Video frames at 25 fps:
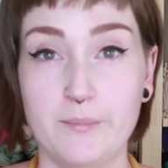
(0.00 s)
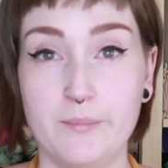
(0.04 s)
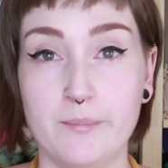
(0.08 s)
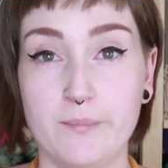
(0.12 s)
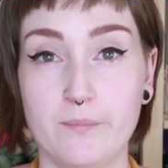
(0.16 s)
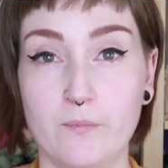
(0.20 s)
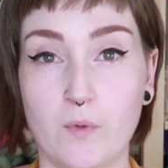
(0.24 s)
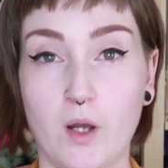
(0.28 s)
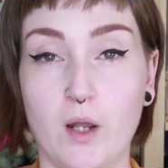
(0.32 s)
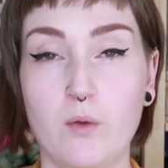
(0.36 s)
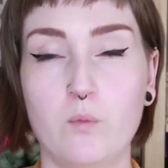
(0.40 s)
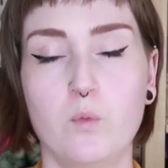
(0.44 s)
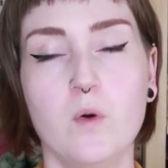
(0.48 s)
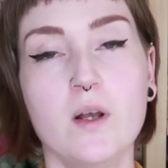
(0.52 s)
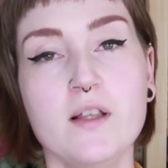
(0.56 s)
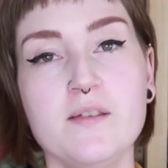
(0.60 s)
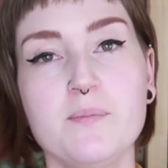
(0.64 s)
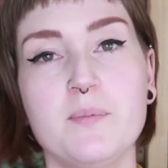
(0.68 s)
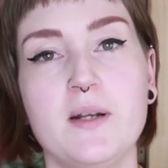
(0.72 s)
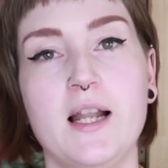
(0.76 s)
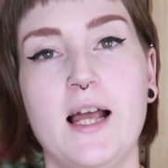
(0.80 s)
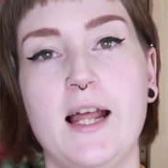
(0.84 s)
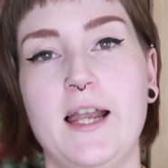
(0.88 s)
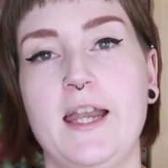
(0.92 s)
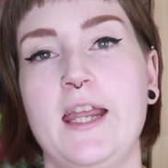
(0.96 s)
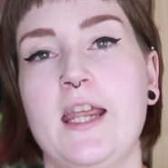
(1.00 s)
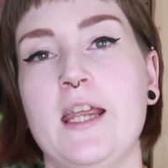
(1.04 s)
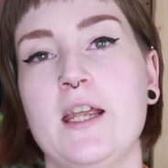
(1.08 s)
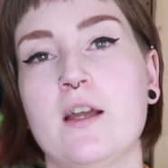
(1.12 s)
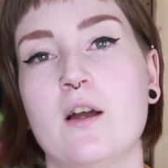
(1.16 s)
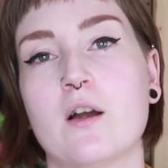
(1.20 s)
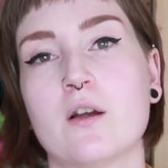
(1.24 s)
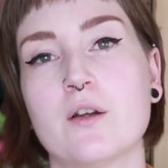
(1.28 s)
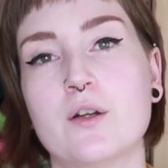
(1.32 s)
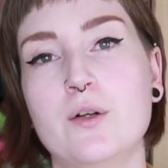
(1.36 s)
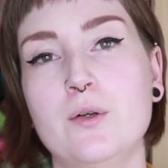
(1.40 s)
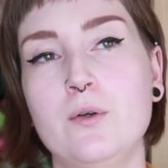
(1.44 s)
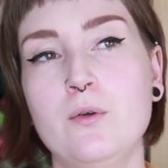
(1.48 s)
I was planning
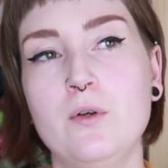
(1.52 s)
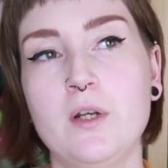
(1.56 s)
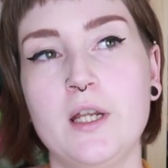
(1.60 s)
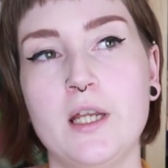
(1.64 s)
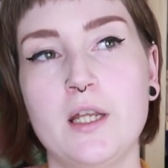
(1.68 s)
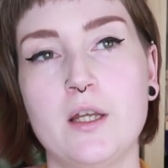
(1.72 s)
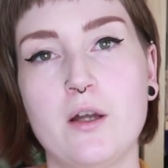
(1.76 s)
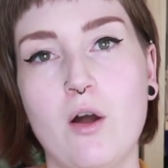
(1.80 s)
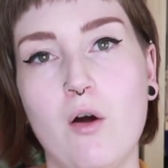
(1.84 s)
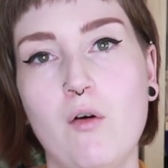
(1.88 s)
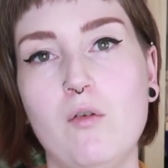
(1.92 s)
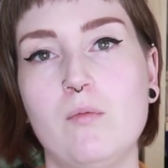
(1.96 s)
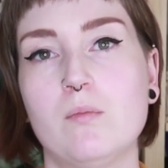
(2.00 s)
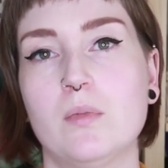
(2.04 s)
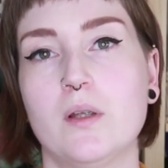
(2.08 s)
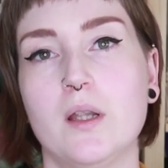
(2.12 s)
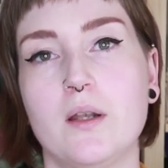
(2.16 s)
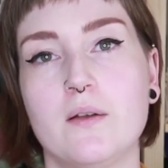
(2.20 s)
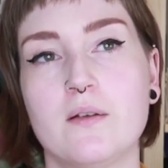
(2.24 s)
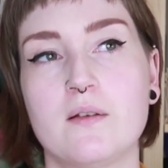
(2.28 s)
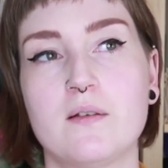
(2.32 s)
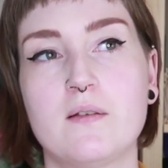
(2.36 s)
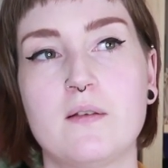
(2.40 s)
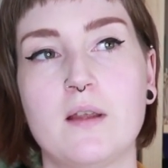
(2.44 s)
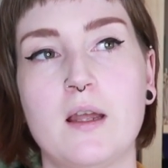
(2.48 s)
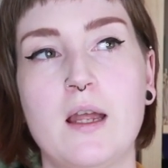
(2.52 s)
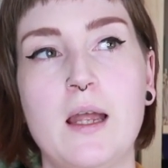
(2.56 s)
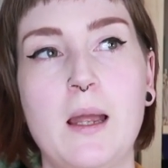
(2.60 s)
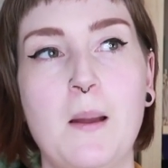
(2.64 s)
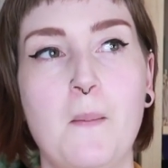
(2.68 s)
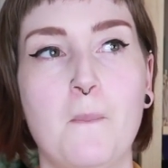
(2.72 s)
on calling Coleman's,